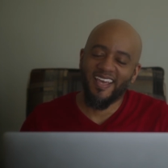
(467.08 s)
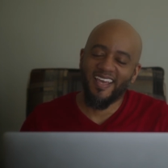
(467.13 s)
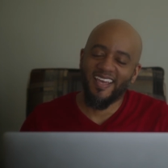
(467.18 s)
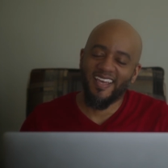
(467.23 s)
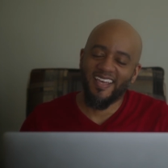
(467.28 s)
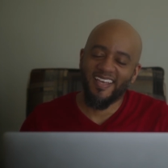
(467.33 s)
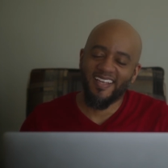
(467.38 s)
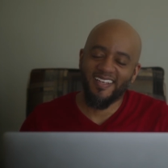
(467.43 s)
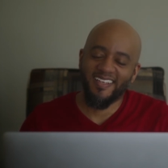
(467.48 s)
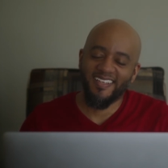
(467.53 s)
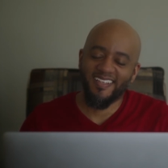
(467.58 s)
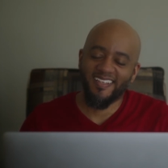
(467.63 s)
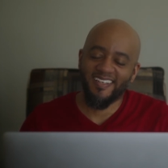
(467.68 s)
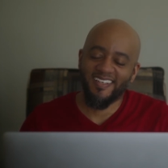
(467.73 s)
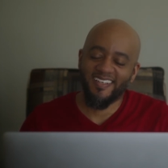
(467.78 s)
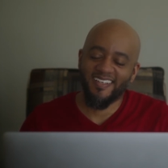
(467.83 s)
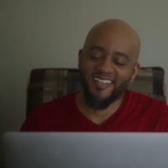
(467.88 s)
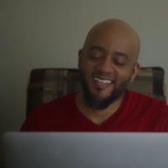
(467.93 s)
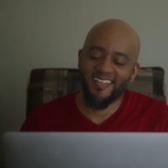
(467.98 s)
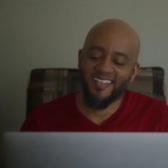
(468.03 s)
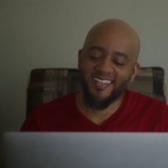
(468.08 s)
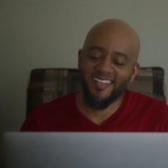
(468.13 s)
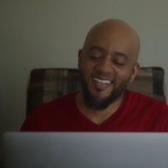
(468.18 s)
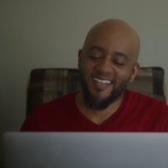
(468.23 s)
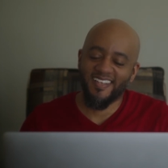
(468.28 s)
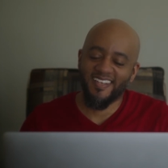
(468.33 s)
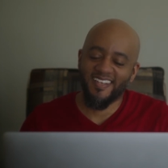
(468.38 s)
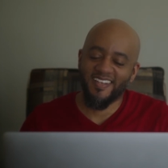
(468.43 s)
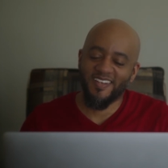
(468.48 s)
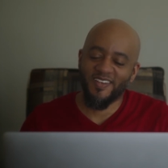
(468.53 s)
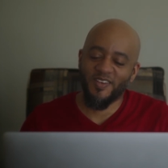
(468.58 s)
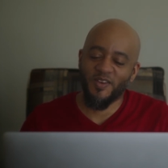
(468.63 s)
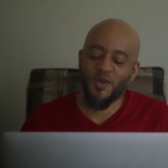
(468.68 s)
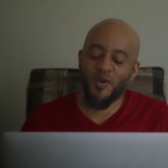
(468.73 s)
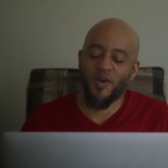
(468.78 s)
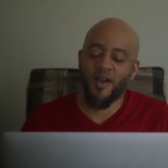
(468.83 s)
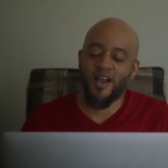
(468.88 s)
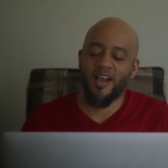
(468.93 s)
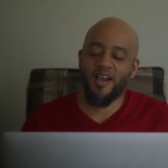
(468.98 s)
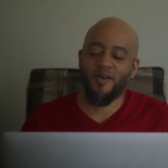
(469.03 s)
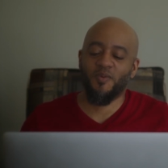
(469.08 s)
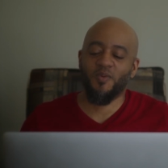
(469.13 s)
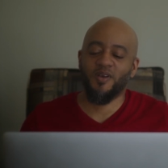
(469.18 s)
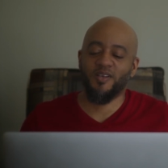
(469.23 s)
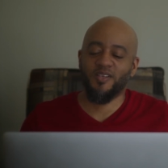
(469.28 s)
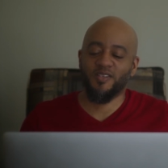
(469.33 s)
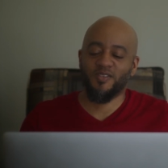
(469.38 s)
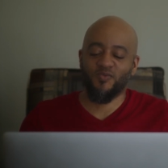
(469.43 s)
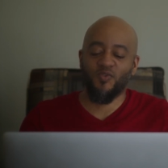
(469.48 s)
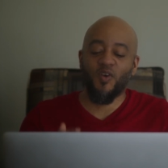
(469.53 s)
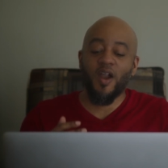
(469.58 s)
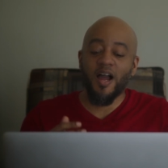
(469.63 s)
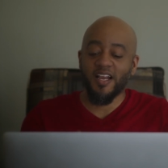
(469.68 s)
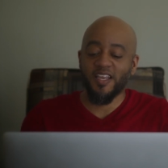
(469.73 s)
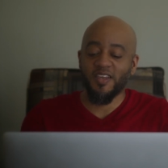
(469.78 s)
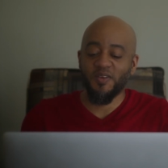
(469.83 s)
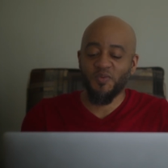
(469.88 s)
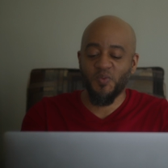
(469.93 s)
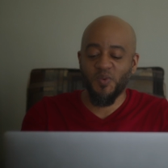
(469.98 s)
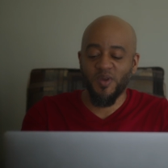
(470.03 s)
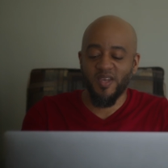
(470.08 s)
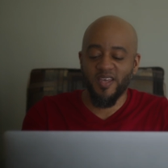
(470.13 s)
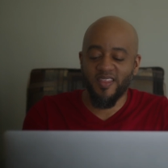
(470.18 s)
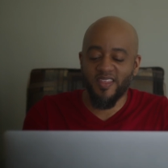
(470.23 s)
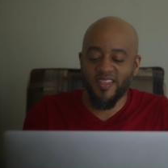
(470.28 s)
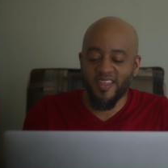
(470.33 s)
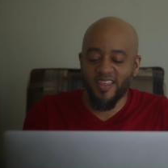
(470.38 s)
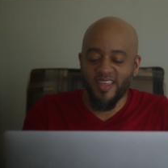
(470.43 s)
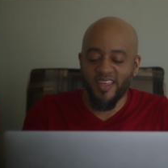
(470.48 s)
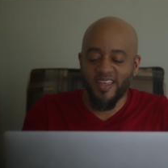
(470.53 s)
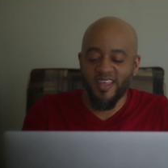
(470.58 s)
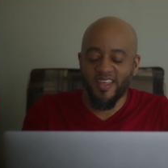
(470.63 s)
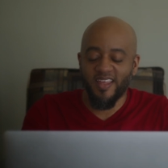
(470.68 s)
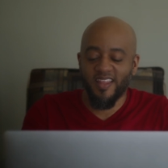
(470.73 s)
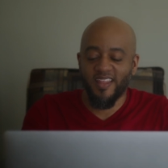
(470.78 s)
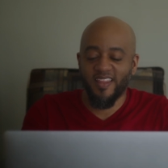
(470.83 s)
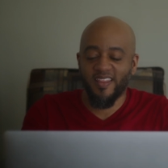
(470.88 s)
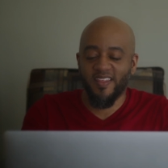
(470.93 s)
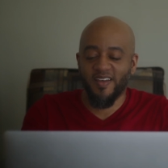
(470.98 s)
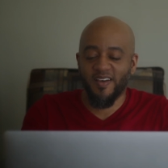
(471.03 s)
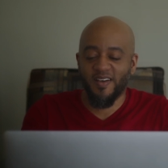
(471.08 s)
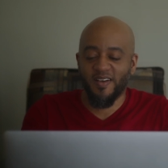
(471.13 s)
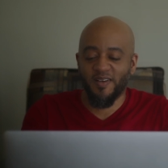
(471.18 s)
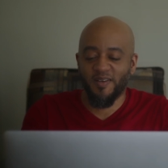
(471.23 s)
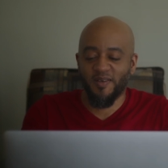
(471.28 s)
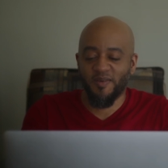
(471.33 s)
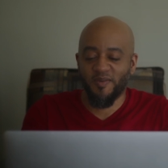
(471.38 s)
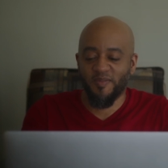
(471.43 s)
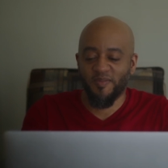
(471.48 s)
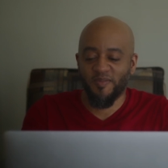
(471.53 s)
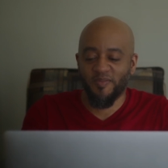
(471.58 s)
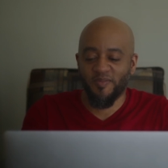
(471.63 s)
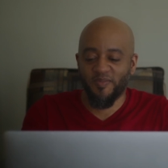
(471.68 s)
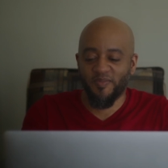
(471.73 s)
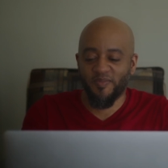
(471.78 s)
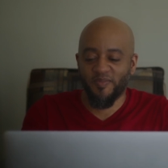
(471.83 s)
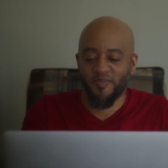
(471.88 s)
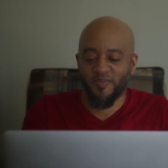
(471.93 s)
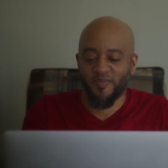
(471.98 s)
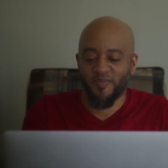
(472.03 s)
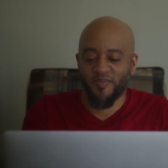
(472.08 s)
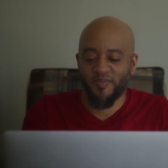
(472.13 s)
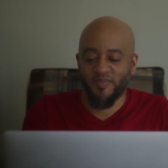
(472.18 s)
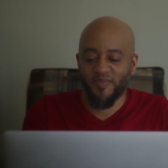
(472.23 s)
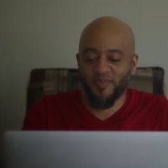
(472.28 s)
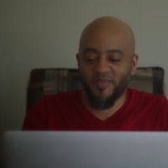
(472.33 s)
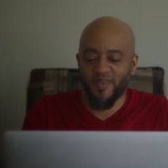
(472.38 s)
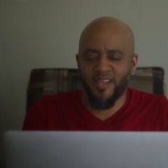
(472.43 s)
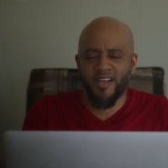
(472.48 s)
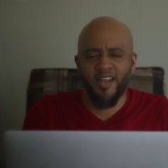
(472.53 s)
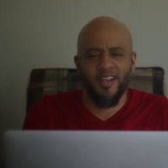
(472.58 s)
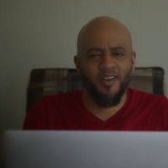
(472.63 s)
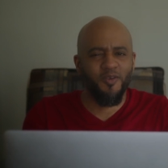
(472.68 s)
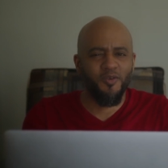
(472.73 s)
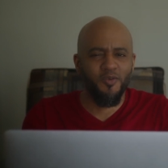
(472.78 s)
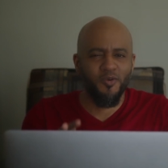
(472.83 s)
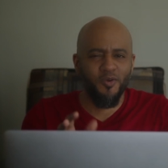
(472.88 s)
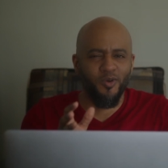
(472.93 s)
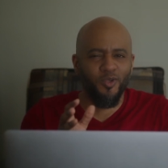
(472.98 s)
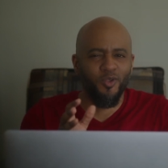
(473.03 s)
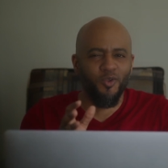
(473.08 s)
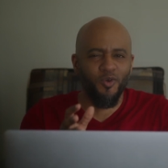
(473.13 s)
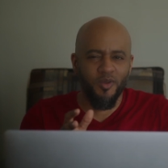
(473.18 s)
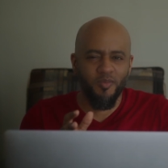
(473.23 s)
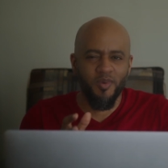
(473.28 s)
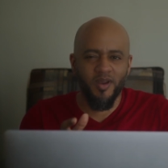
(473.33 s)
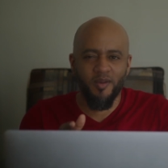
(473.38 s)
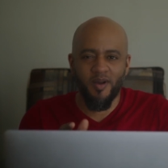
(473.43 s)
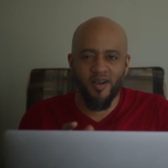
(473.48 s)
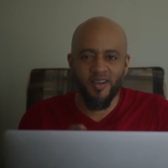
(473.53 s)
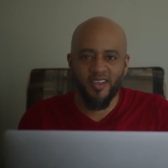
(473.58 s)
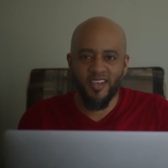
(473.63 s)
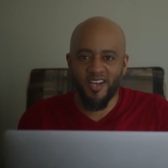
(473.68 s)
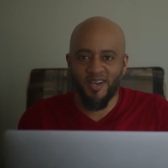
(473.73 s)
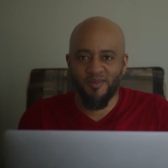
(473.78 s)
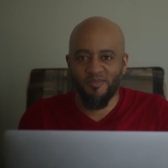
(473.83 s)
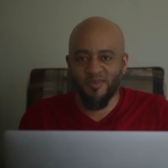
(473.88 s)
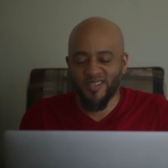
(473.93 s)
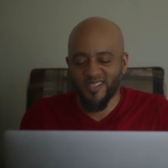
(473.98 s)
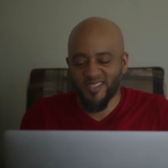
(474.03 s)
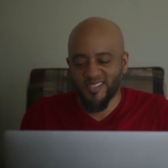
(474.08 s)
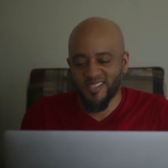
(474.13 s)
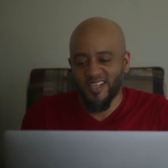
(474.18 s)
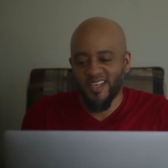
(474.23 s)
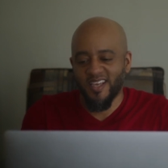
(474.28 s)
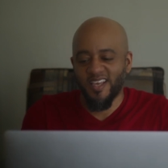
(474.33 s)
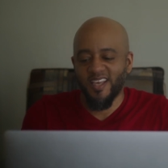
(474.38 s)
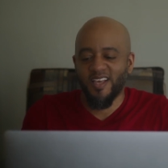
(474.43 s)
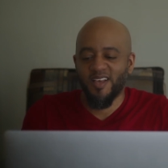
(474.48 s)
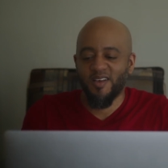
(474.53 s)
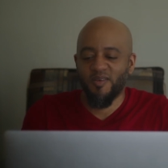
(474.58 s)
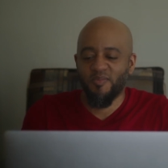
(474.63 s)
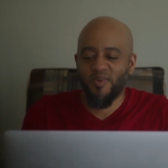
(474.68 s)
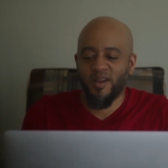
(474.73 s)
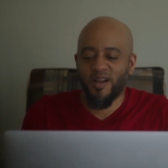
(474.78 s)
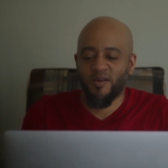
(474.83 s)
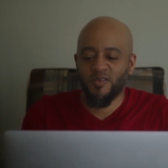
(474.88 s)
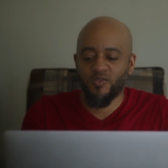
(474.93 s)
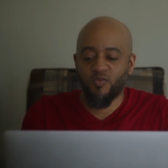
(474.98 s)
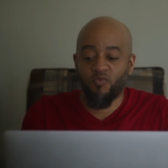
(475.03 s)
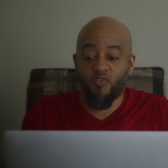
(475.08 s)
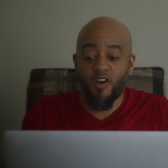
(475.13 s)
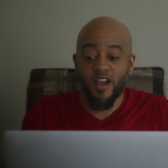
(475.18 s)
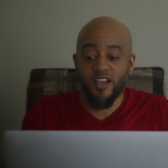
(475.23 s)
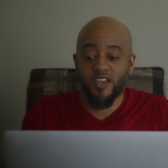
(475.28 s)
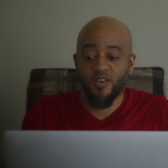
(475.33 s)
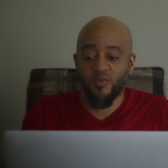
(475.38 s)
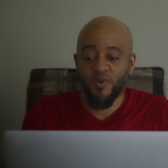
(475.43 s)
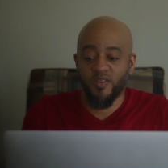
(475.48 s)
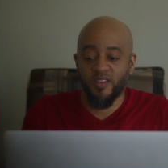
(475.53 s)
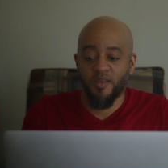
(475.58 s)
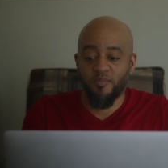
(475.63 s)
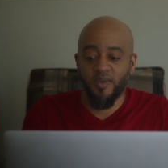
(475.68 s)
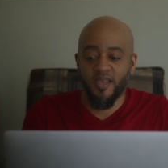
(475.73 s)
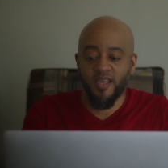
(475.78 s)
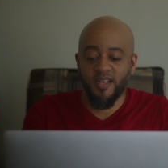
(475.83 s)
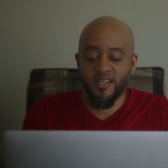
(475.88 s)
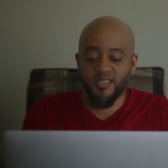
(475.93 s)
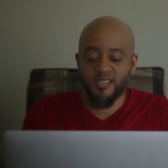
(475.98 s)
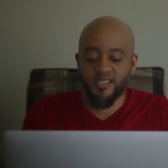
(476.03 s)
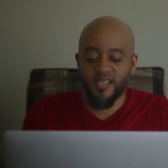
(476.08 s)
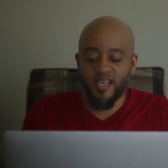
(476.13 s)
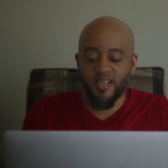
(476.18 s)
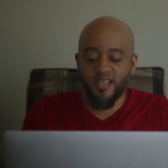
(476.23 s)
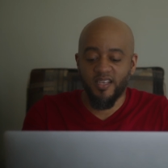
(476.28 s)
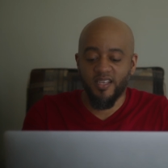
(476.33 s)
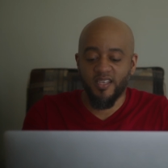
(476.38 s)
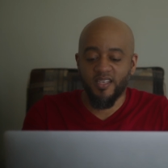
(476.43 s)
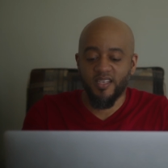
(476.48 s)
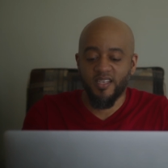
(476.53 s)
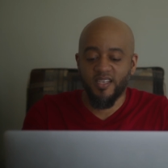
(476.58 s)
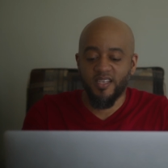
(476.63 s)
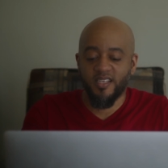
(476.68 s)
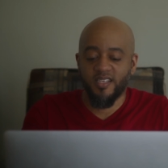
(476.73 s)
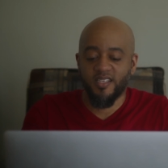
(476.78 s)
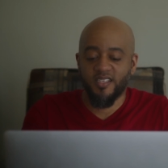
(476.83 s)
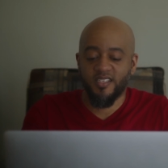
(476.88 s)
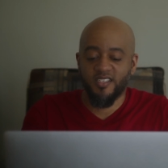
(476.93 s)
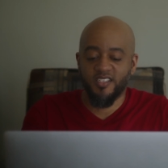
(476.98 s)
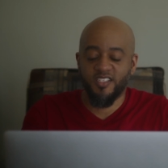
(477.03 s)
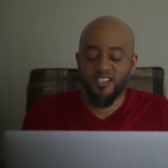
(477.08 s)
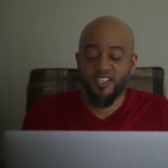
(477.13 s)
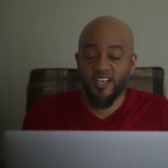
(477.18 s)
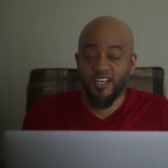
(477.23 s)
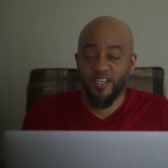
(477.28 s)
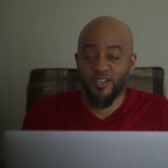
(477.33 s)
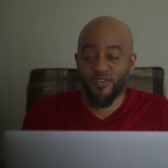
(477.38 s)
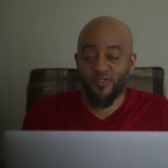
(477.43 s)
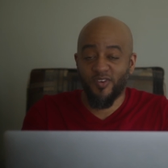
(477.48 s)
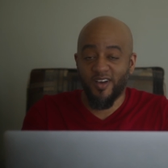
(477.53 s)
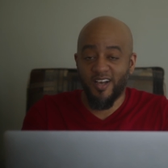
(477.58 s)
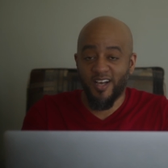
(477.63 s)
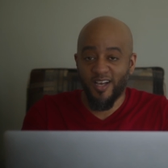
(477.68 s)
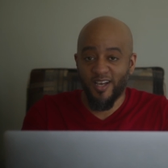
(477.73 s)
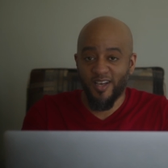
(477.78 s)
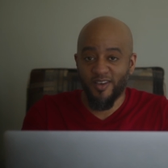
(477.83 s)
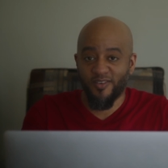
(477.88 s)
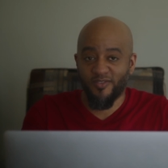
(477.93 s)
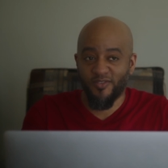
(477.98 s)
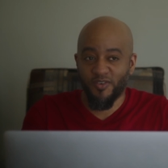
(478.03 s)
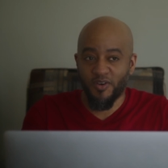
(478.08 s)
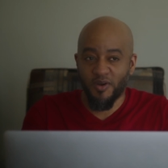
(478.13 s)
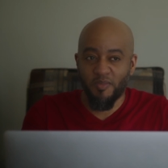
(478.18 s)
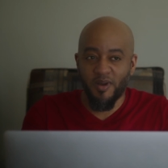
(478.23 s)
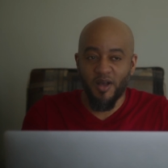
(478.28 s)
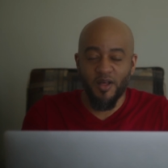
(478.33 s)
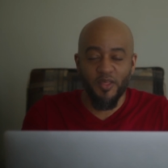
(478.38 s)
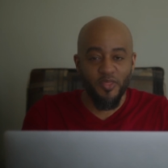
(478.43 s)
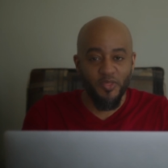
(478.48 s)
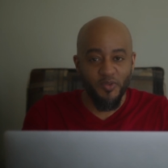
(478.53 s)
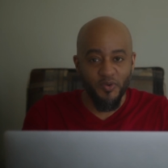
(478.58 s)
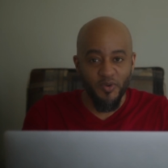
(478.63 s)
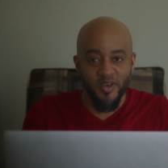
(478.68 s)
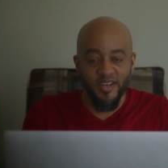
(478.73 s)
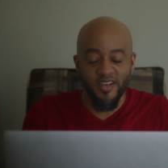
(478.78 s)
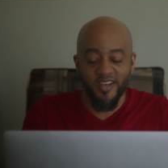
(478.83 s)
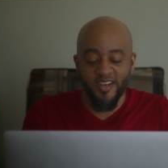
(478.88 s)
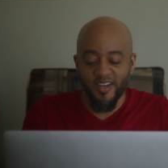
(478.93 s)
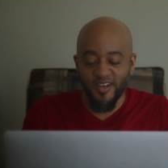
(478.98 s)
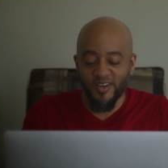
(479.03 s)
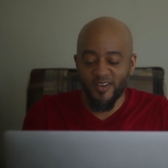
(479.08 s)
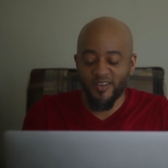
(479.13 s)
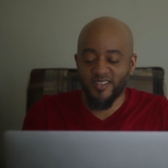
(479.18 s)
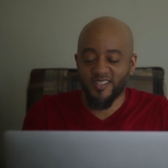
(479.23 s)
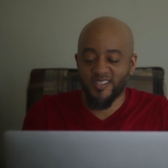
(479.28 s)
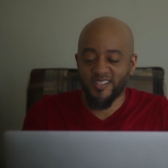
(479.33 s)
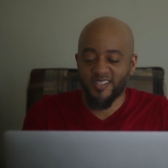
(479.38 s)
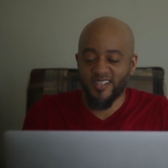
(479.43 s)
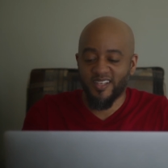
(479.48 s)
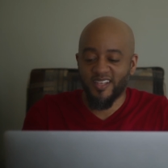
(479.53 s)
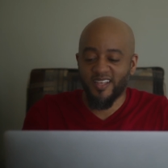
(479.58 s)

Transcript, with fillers: And uh you know I was rocking with the um and I know you know a little bit about cameras, but I was rocking with the Panasonic GH5 for about 3 years.